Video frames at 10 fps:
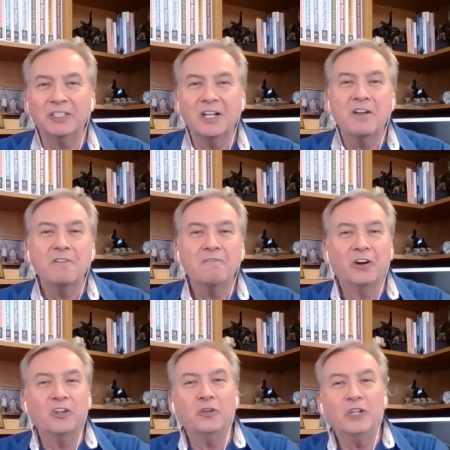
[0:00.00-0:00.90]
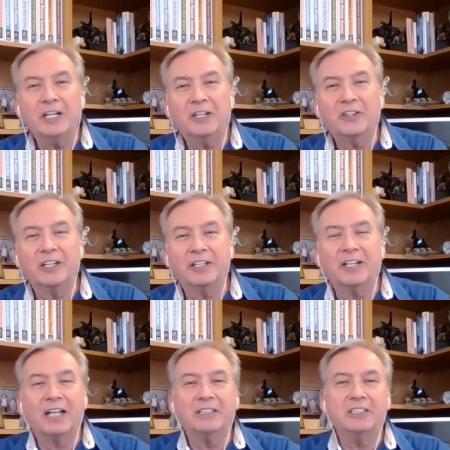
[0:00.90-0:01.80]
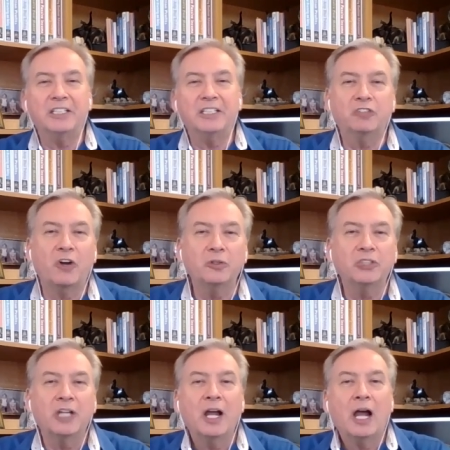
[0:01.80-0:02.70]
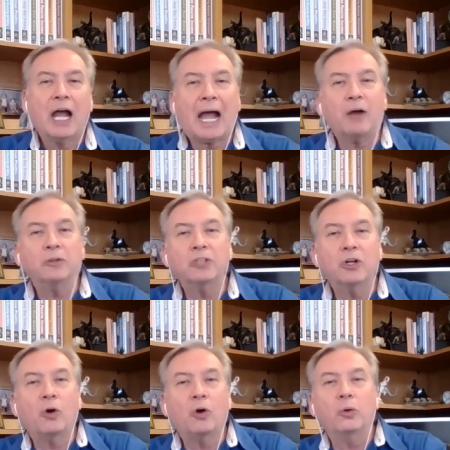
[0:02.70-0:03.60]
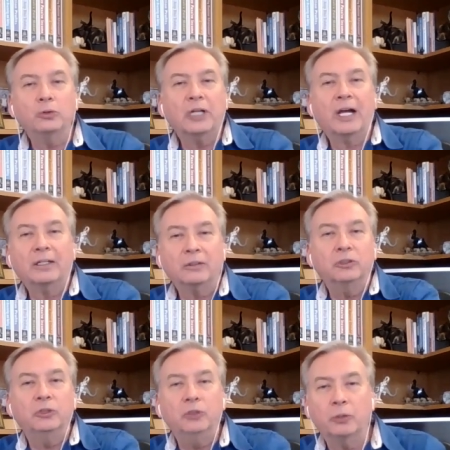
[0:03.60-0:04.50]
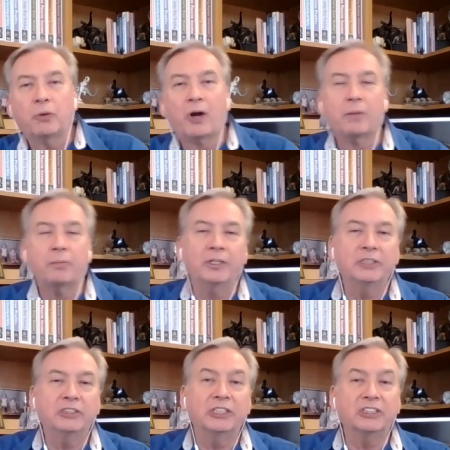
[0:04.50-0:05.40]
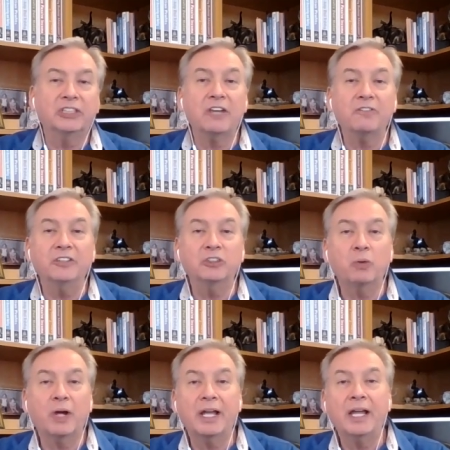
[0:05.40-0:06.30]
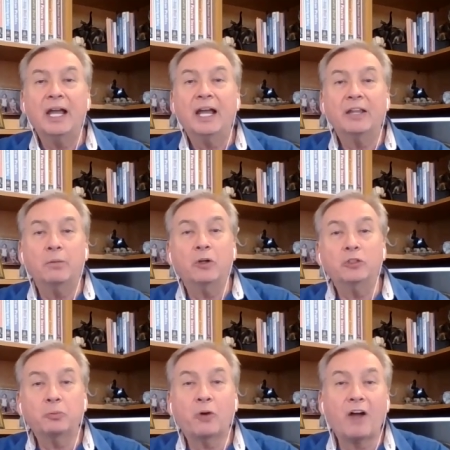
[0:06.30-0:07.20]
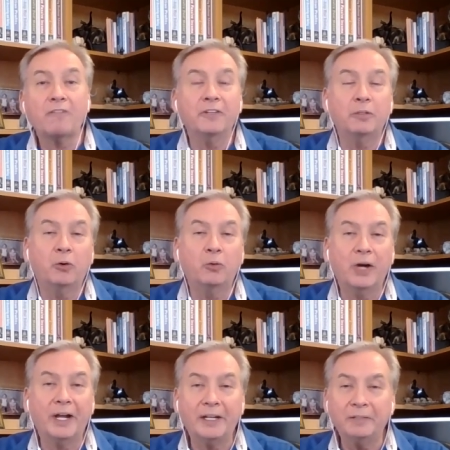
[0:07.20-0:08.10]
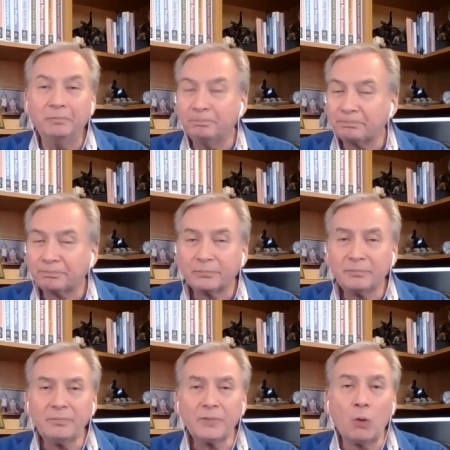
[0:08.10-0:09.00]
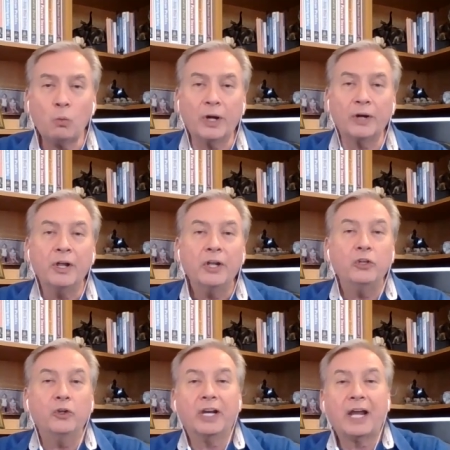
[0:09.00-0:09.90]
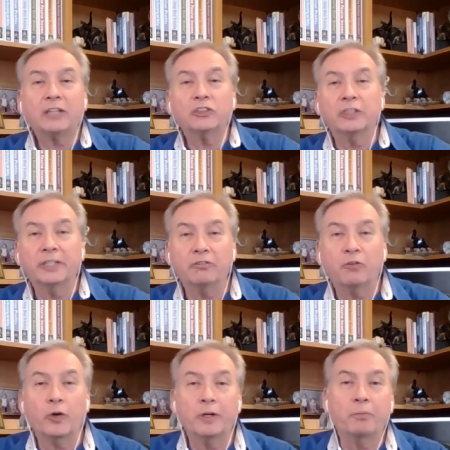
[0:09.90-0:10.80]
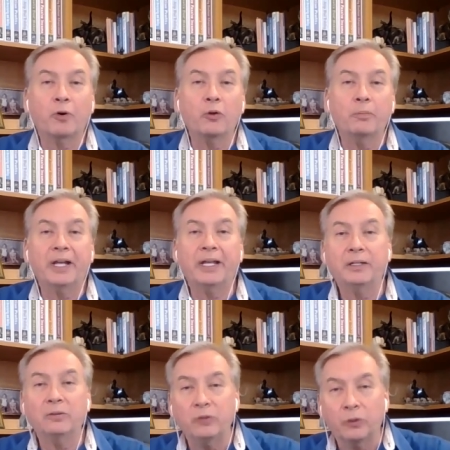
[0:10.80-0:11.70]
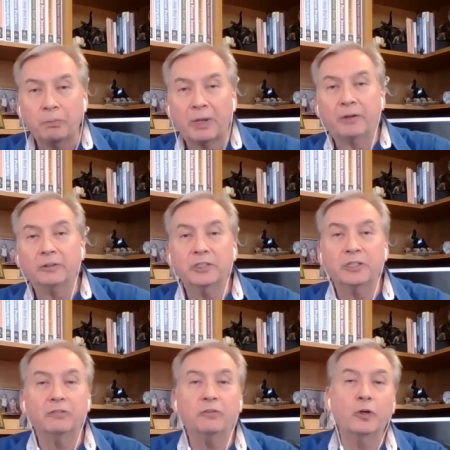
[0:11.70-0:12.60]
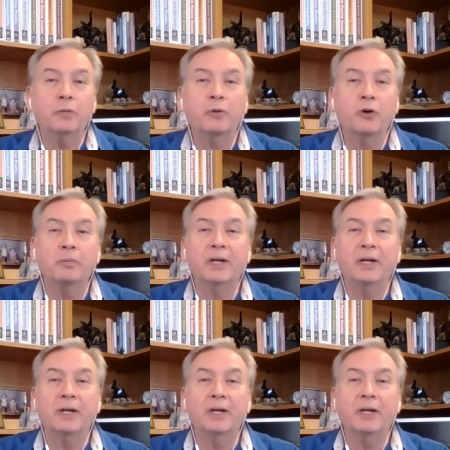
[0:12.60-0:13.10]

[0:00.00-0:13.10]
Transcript: Very unique thing that I teach folks how to hold title to your properties the safest way, the most profitable way where you can actually avoid probate, your parents can avoid probate.